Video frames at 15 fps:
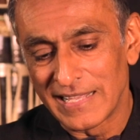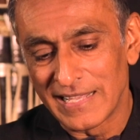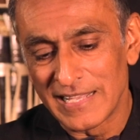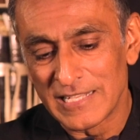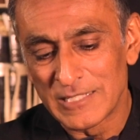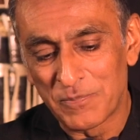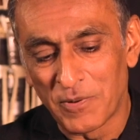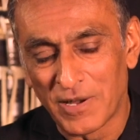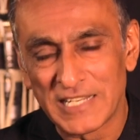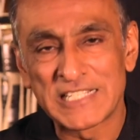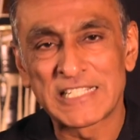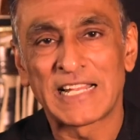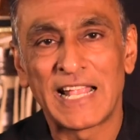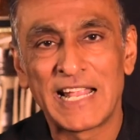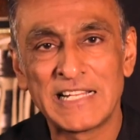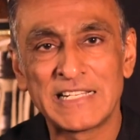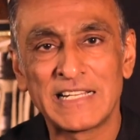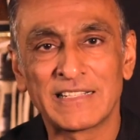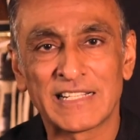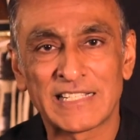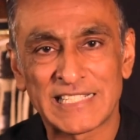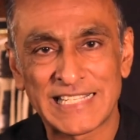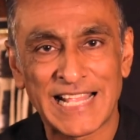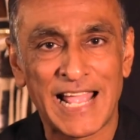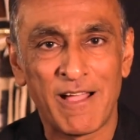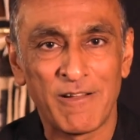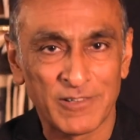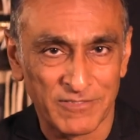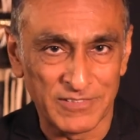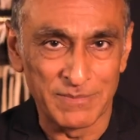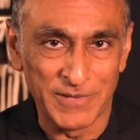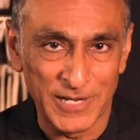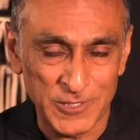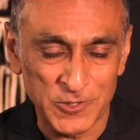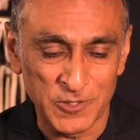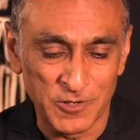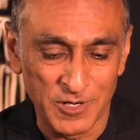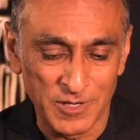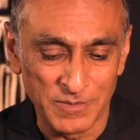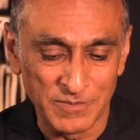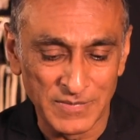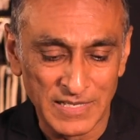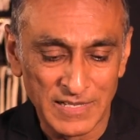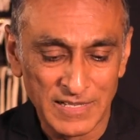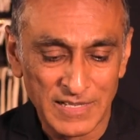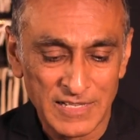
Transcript: is by changing the sound of the metronome